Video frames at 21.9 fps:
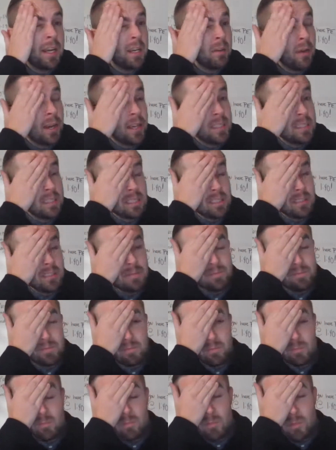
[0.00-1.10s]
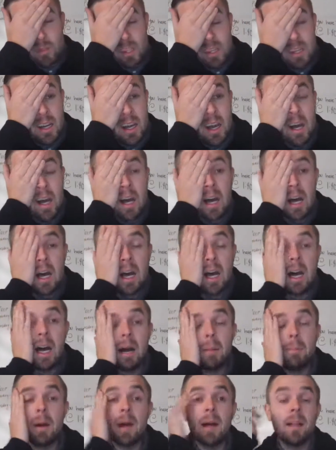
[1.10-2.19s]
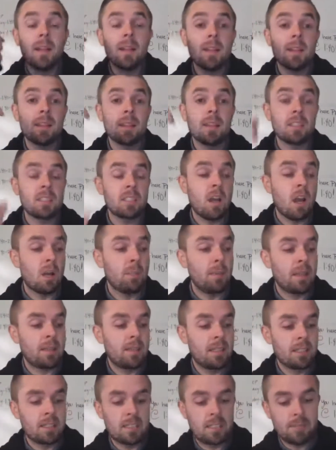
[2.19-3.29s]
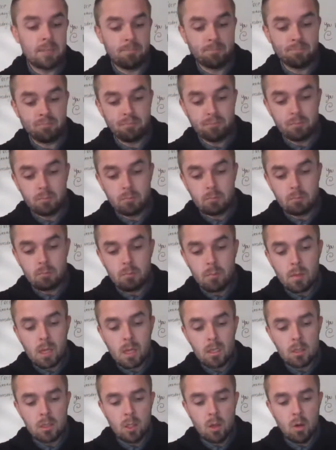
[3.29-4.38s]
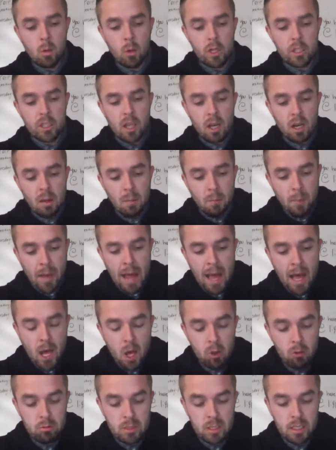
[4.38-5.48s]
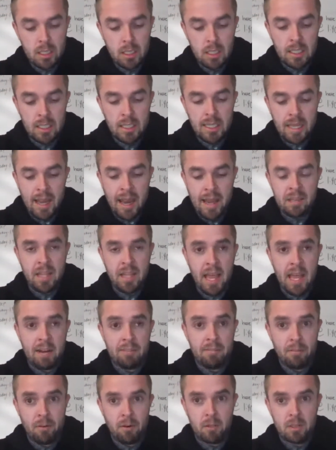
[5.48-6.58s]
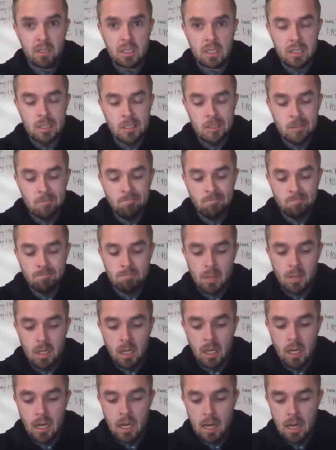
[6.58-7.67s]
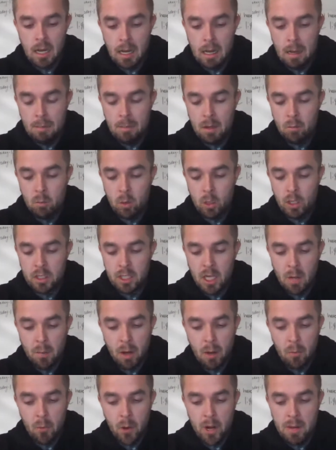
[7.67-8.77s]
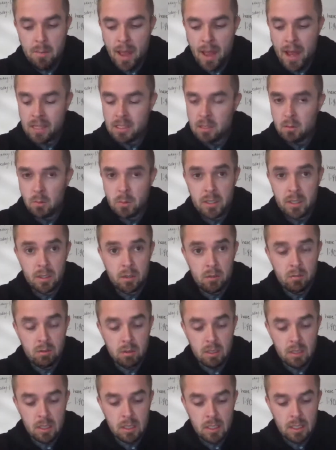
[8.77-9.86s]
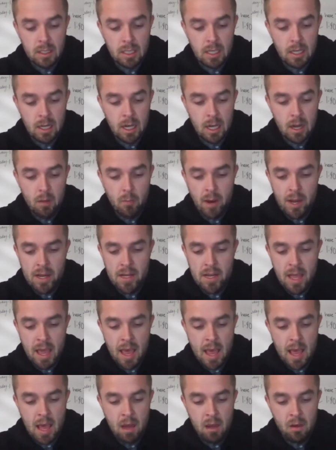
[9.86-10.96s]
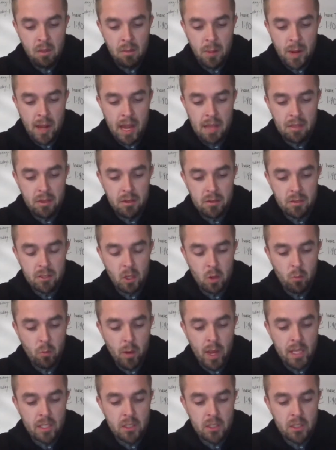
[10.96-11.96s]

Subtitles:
anyways, let's talk about this. So we're going to talk about Atlanta first. We're going to talk about running backs, what we do. Right now, the Panthers are